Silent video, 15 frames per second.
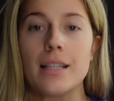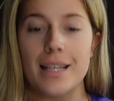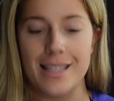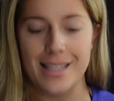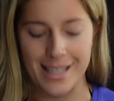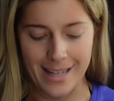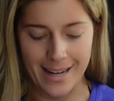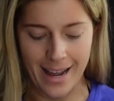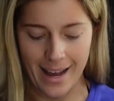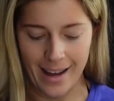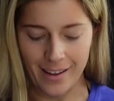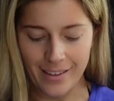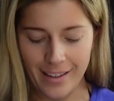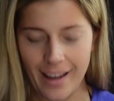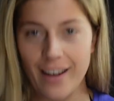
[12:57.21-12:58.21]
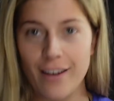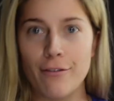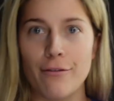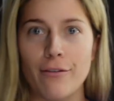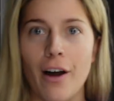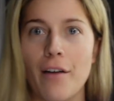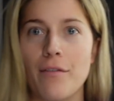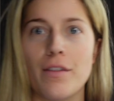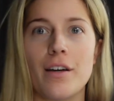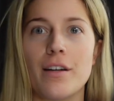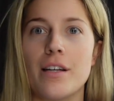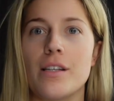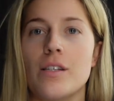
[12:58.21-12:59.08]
it's now like 5:30.